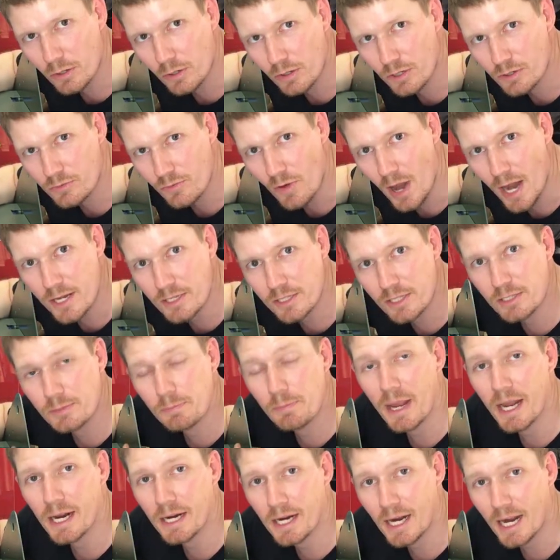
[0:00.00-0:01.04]
do is raise this
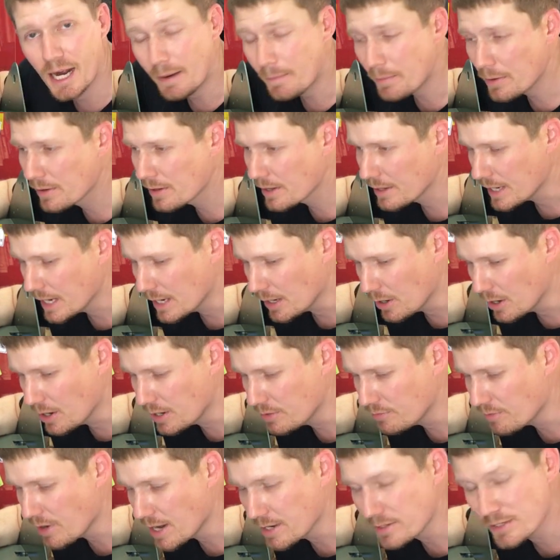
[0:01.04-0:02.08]
back up. Now I
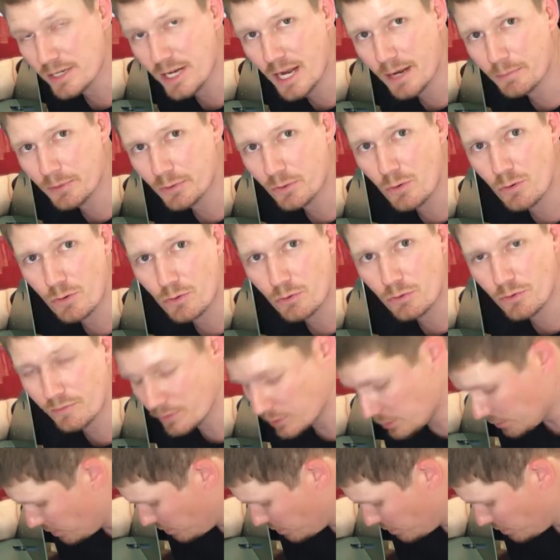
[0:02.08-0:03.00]
only raise it up a quarter of a